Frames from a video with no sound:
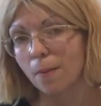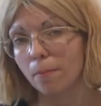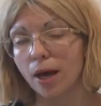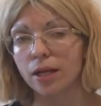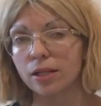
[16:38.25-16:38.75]

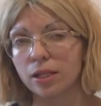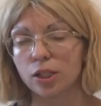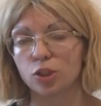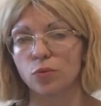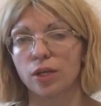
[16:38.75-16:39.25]
But in
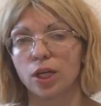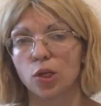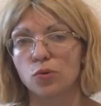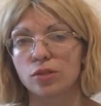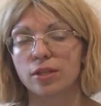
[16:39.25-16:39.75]
English we
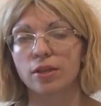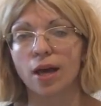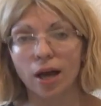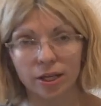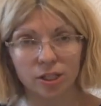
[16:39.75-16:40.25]
use
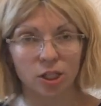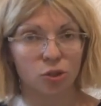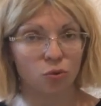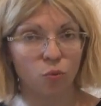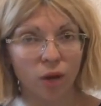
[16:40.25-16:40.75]
that
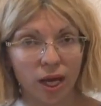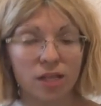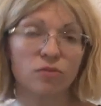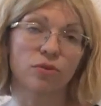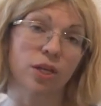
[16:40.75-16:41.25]
in two
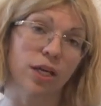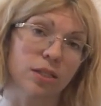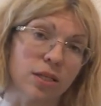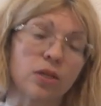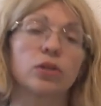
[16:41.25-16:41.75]
ways, for the
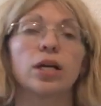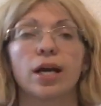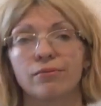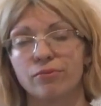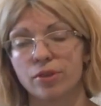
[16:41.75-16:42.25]
singular
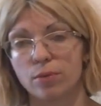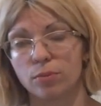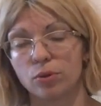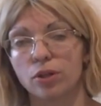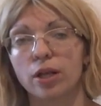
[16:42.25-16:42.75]
and for the
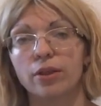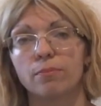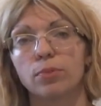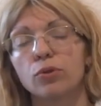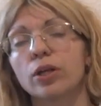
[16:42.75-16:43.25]

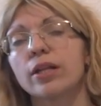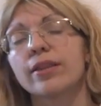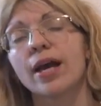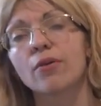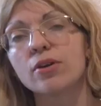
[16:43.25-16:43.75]
plural.
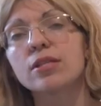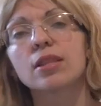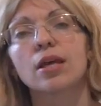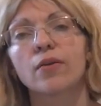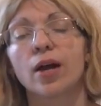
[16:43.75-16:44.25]
There is
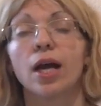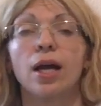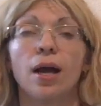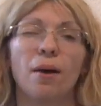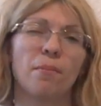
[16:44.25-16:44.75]
and there are.
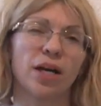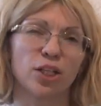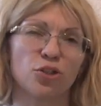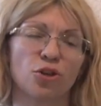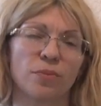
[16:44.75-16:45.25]
But
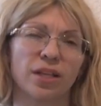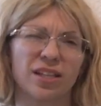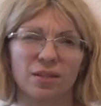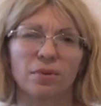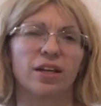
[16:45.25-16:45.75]
in German
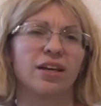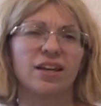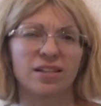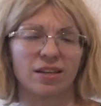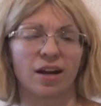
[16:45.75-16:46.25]
it's a very
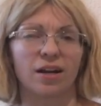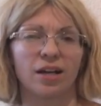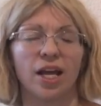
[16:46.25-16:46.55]
easier.